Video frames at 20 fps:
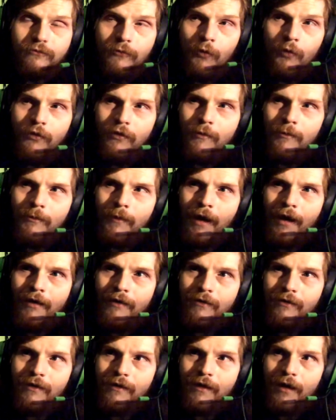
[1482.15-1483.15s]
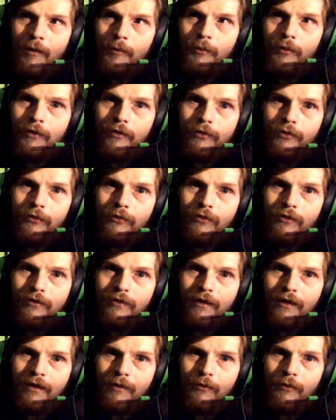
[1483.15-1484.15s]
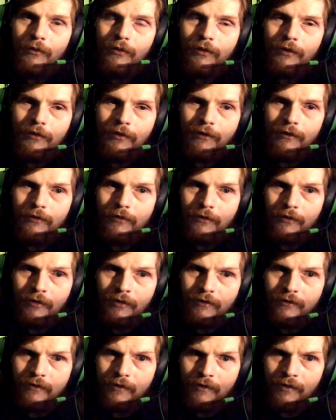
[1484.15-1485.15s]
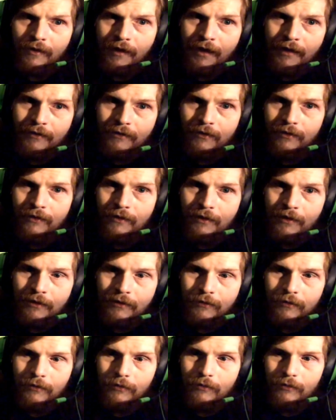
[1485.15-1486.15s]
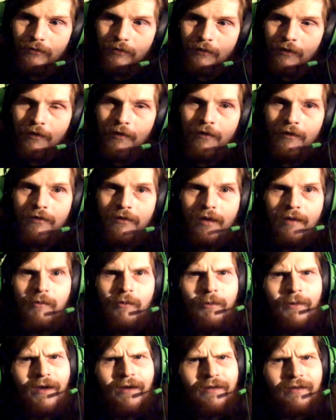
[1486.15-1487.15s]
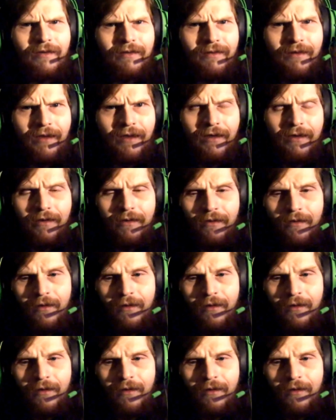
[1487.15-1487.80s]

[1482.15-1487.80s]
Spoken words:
was it, Moxley got put through the table, the glass in the table back in the day,